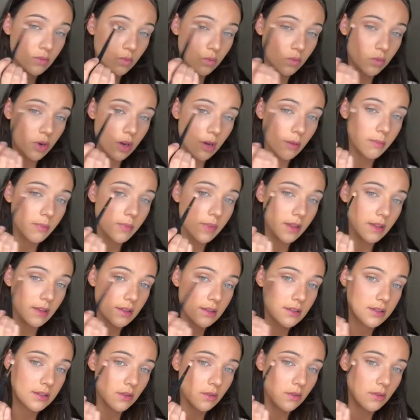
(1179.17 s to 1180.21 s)
rub
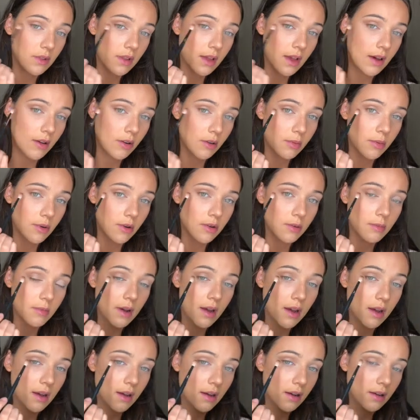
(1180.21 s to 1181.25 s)
this on the outer part of my
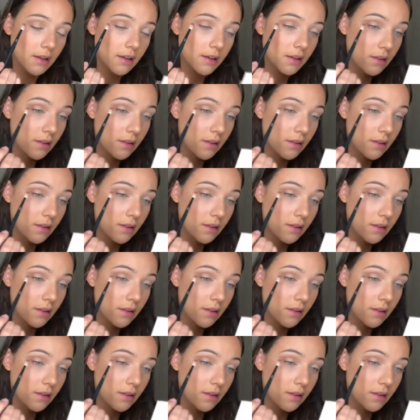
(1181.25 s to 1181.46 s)
eye.